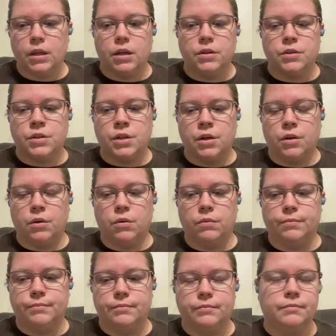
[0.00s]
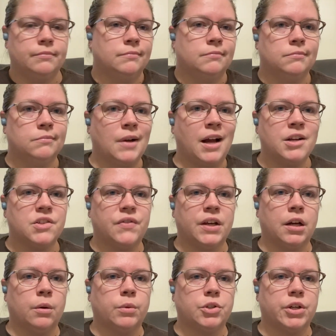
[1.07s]
So I just
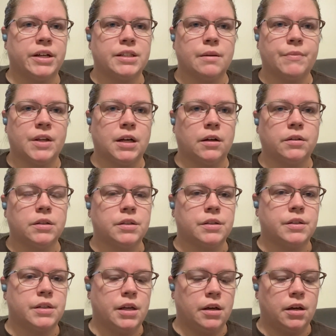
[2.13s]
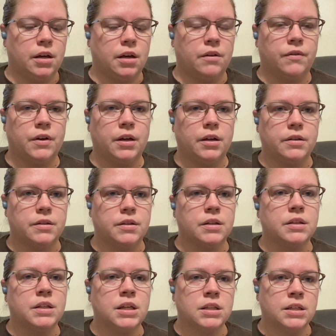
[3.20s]
figured we'll try something out and see if it's the
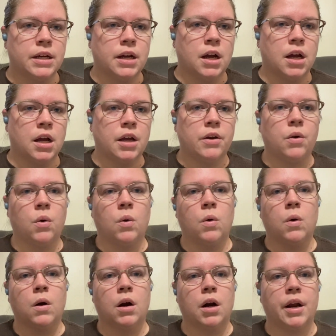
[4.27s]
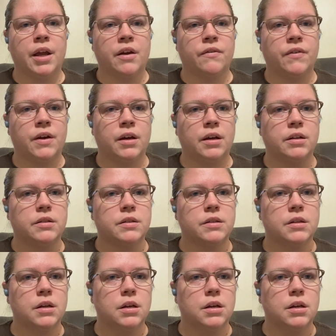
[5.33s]
seeds I got or if it's